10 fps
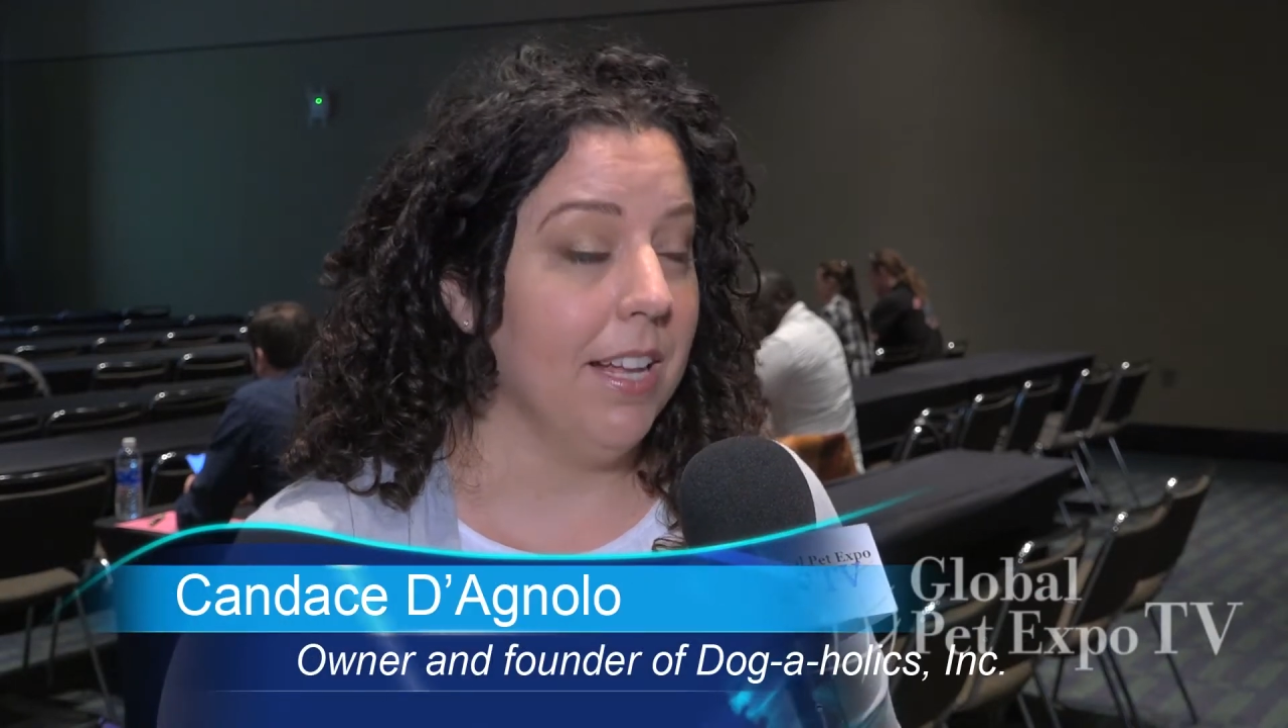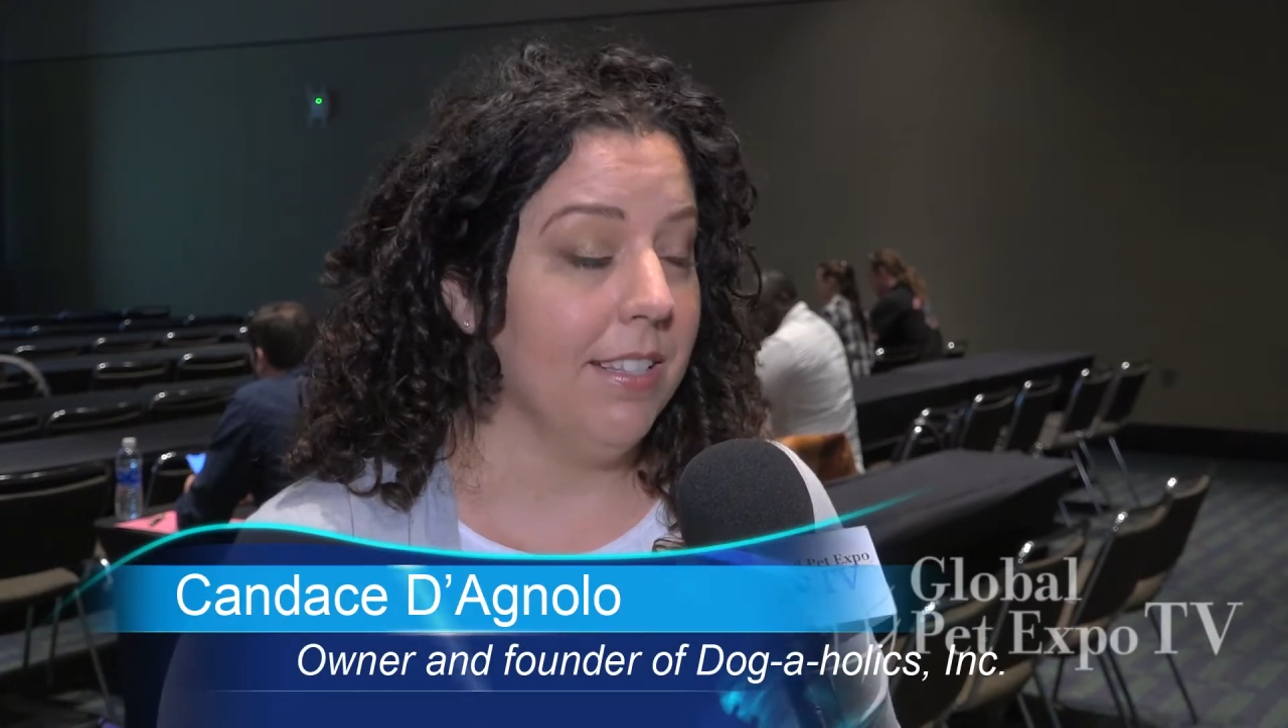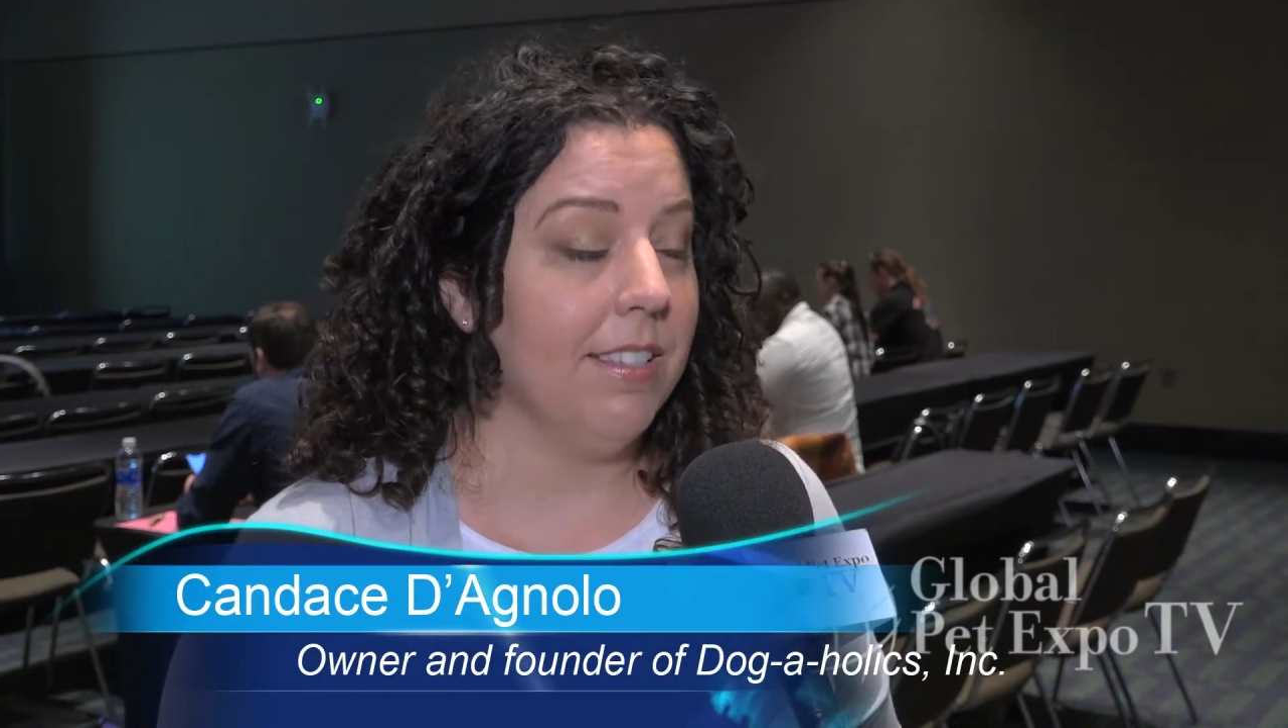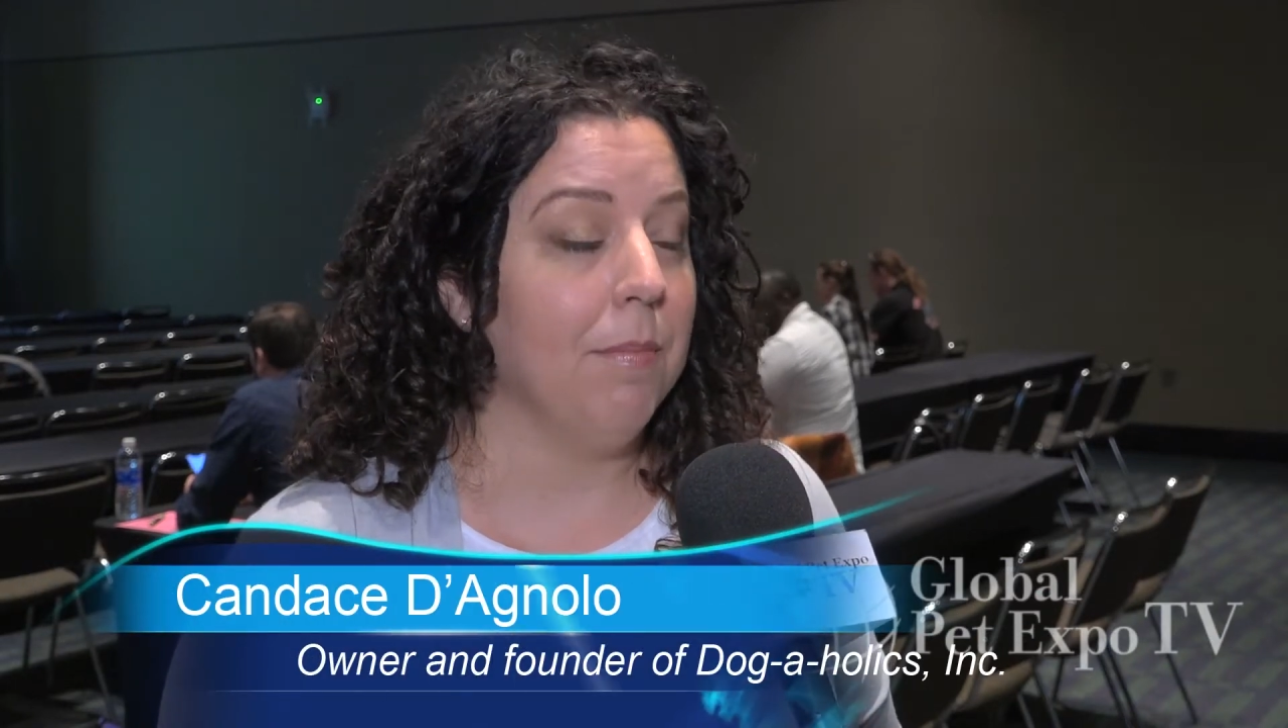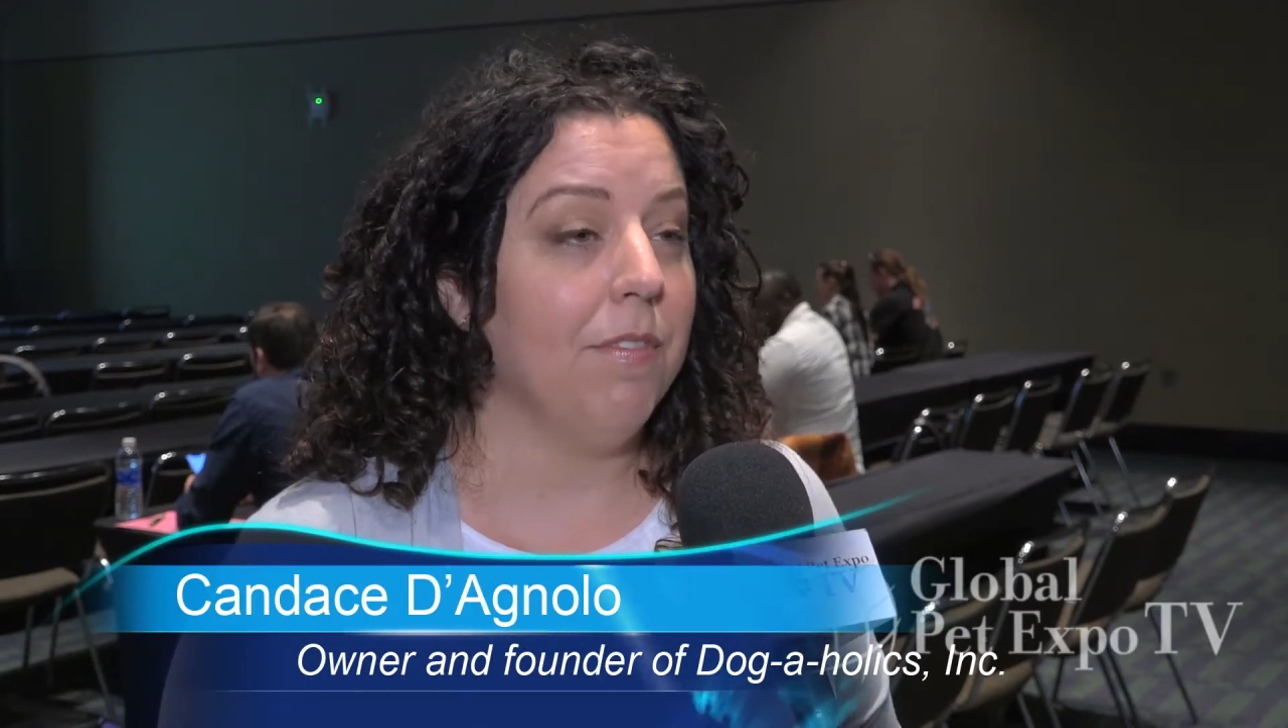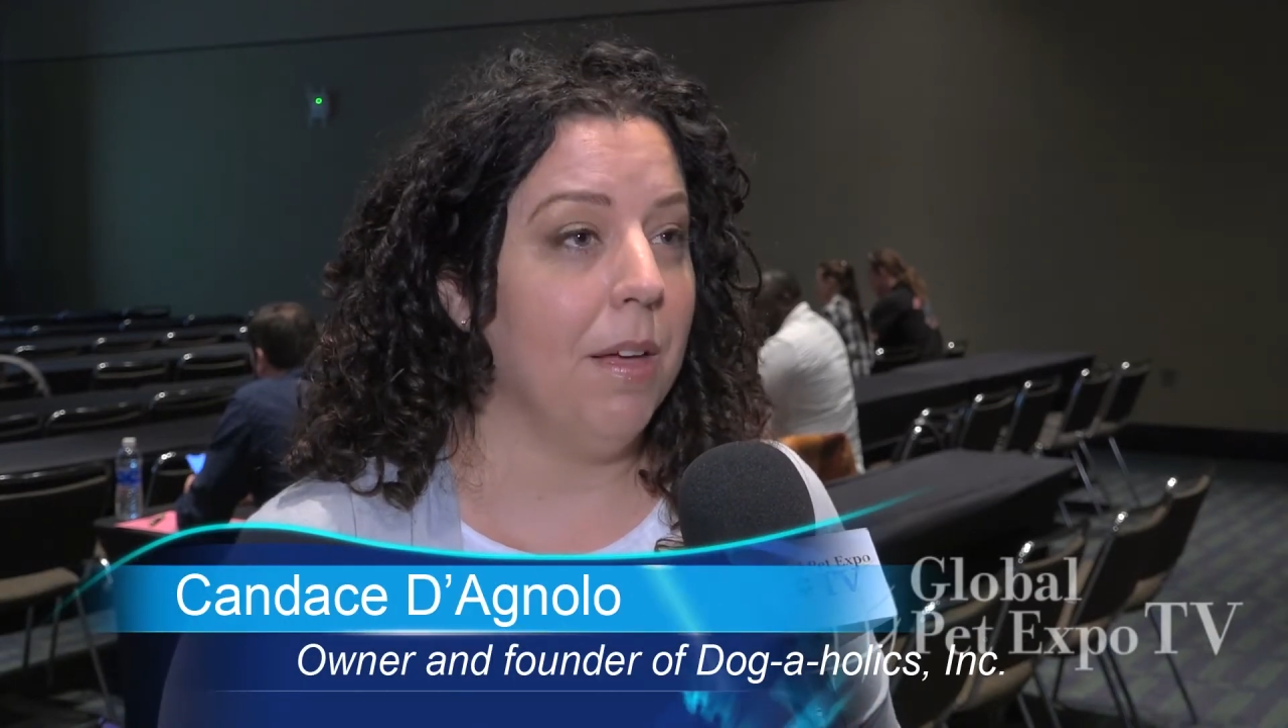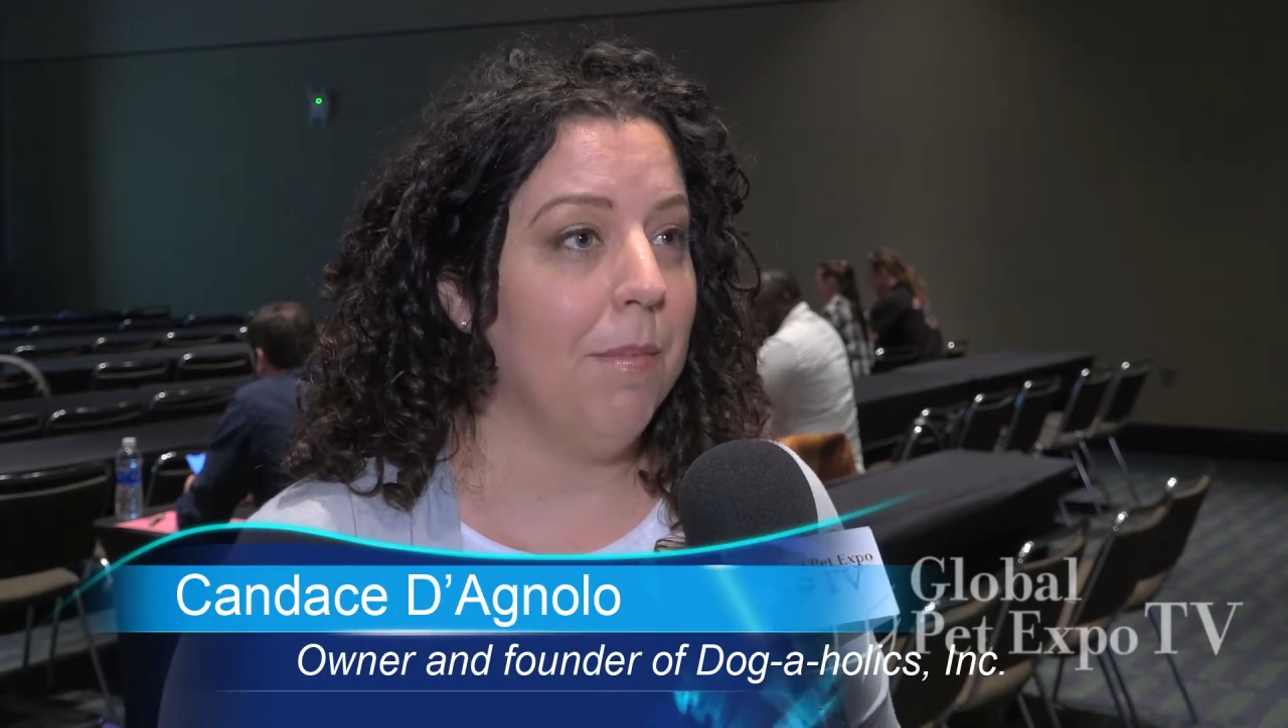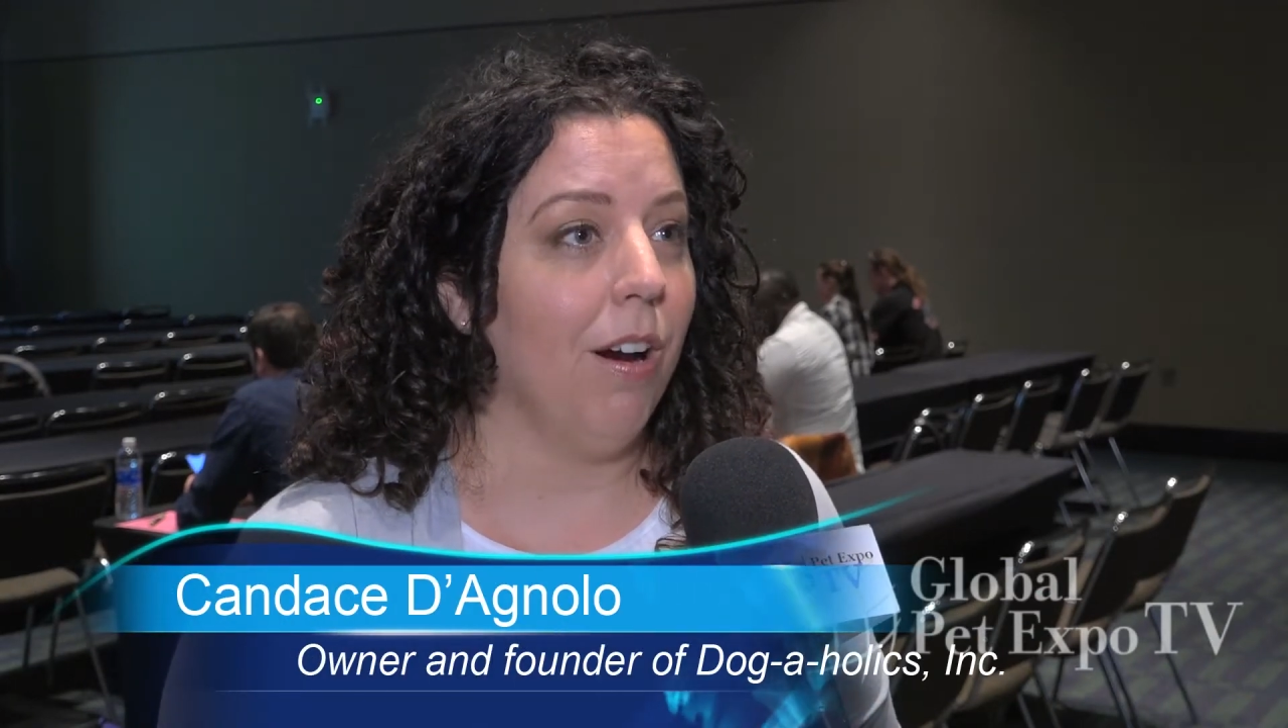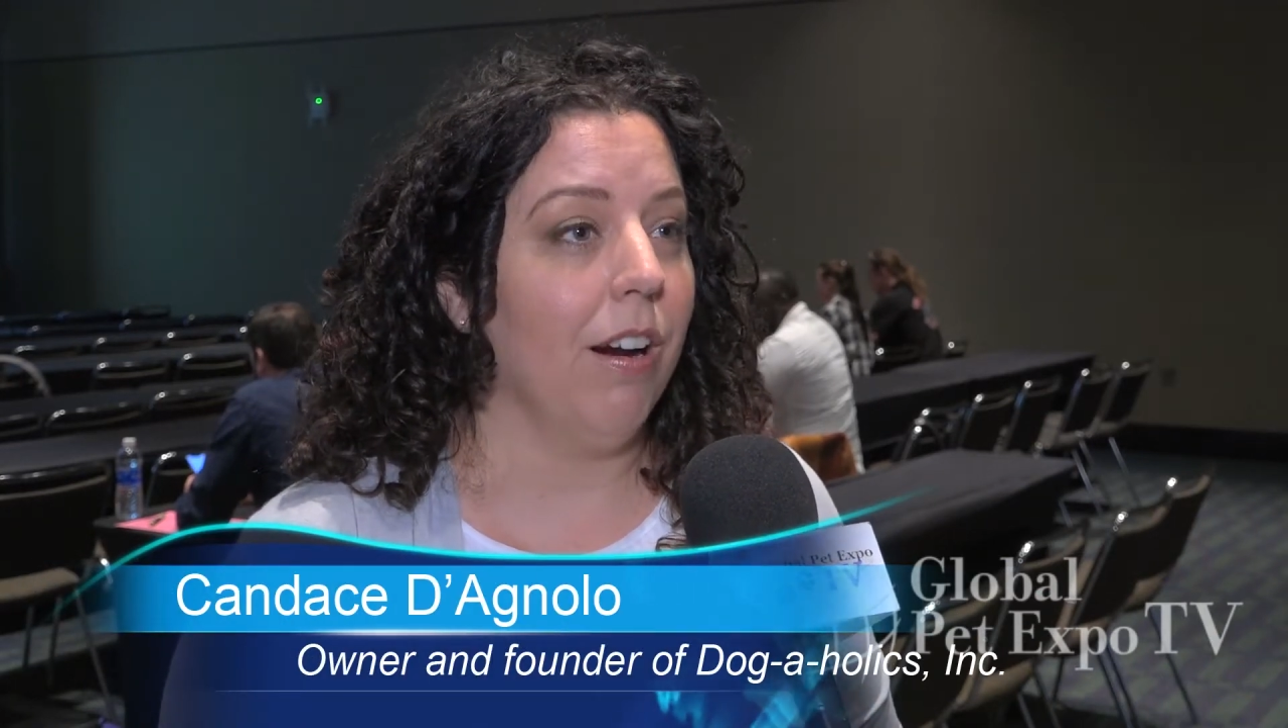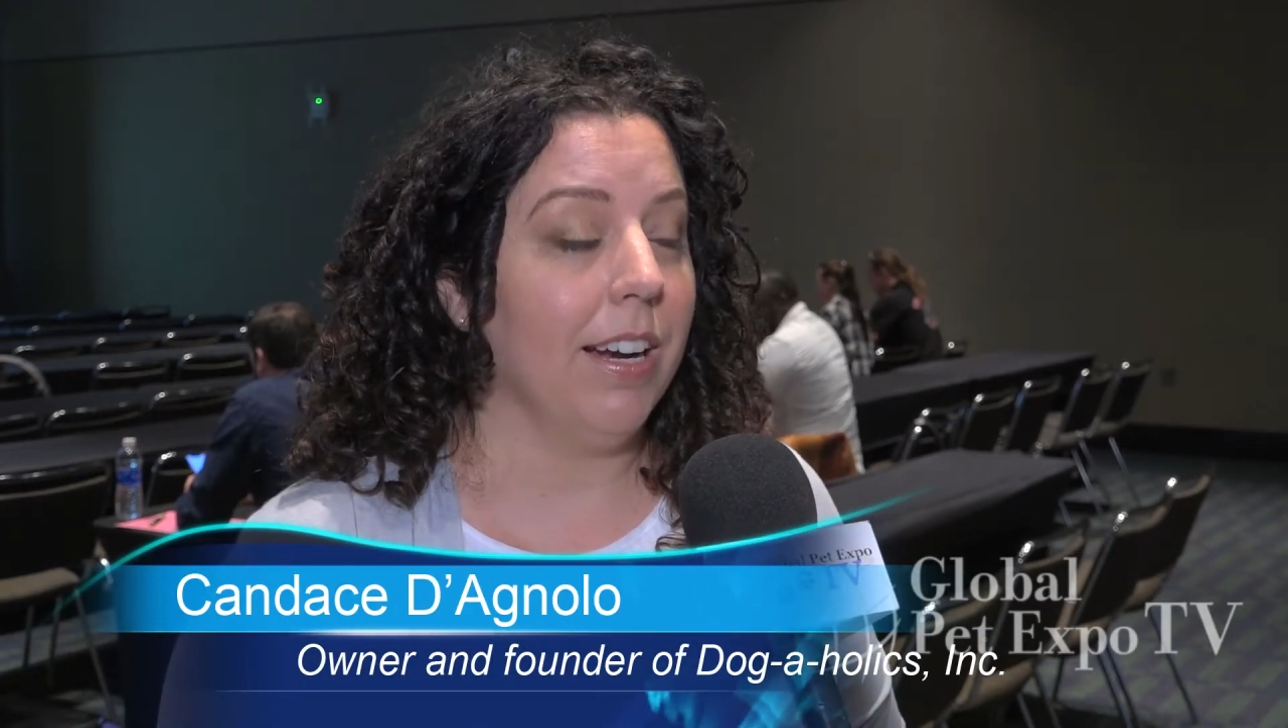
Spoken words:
Some of them are